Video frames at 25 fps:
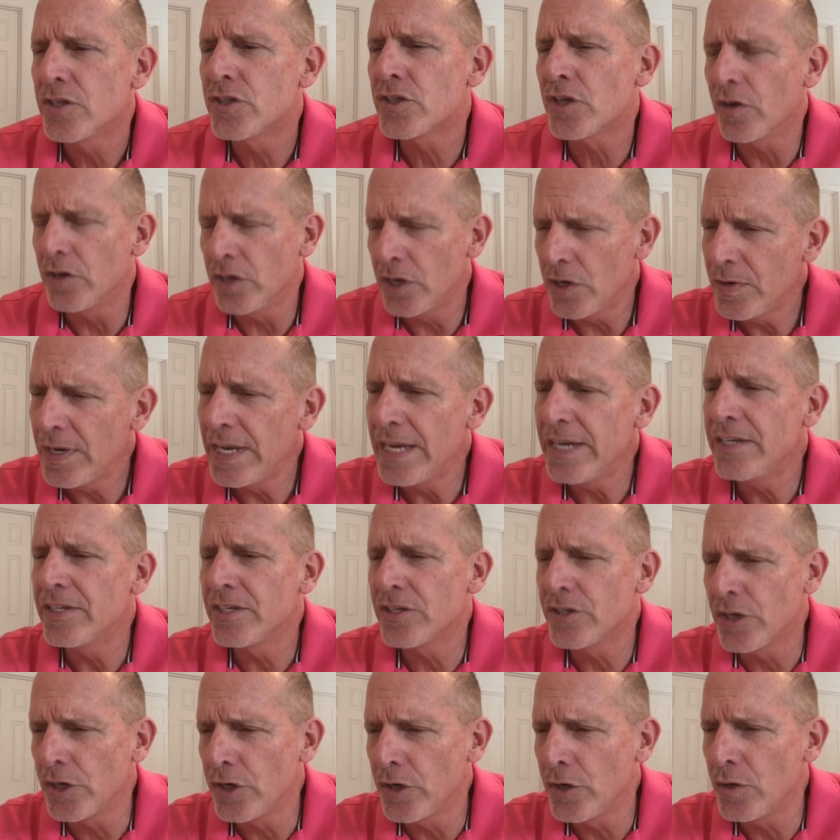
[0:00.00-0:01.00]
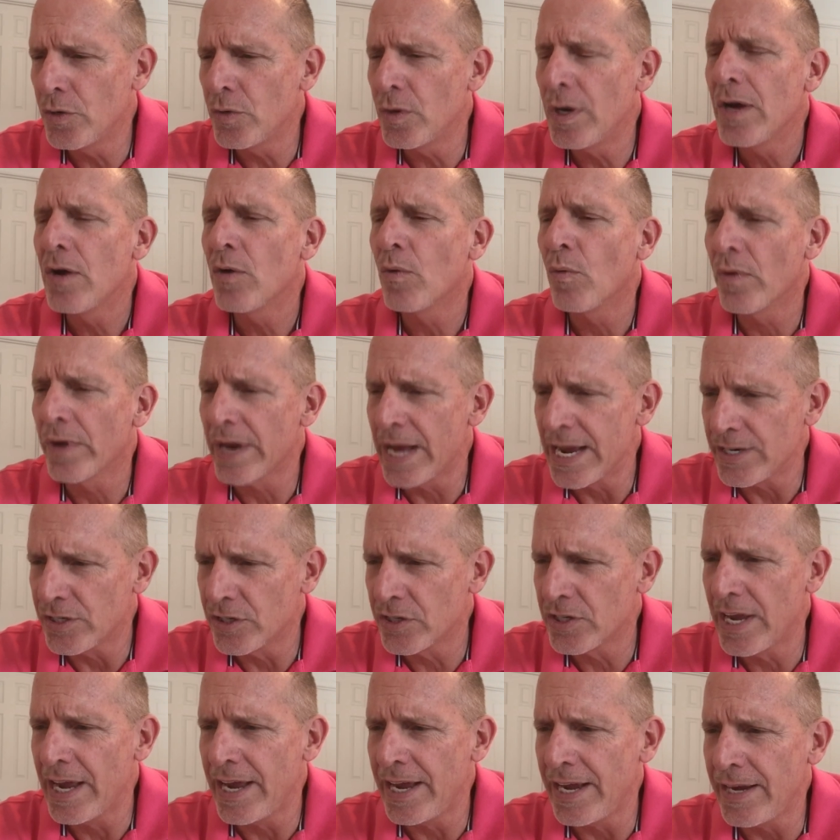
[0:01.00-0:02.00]
so you need to do what I
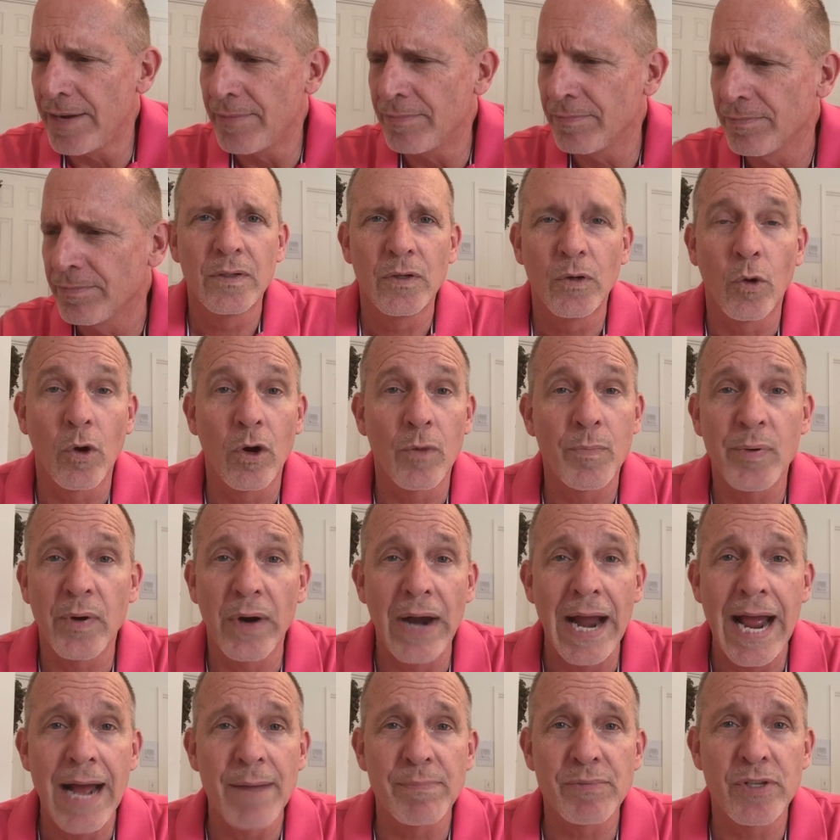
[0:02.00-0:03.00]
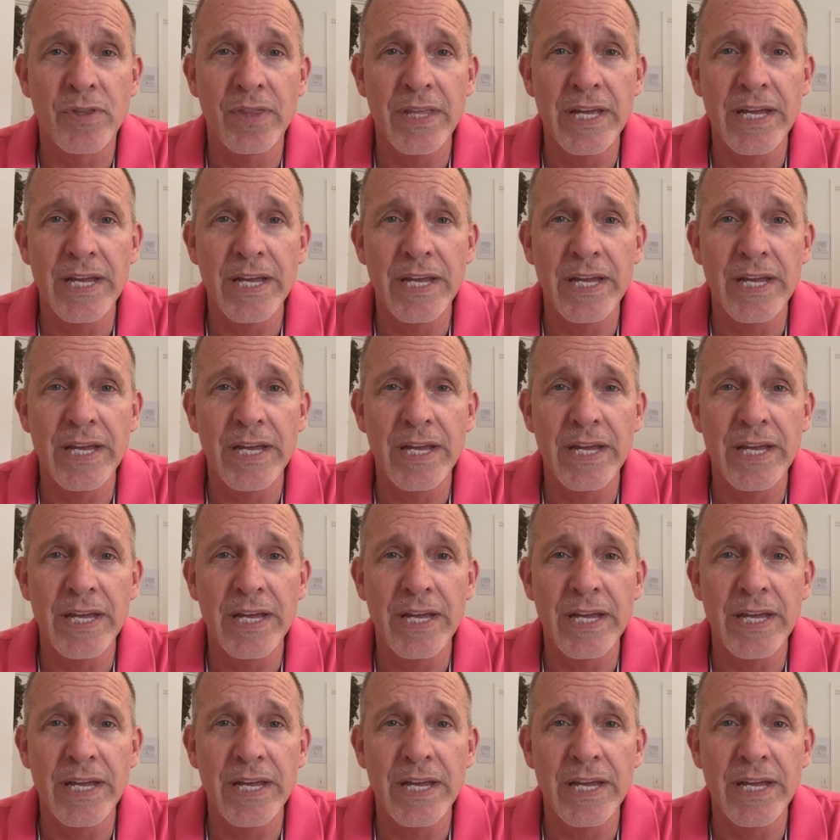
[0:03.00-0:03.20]
say. Or perhaps